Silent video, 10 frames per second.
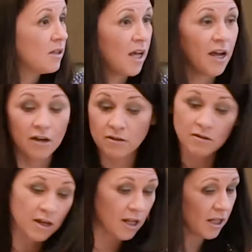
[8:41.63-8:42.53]
They're
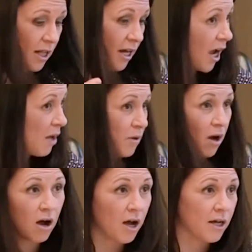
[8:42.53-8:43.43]
hitting their
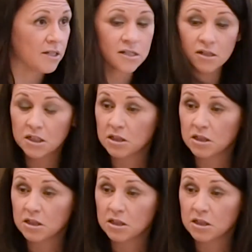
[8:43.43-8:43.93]
KPIs,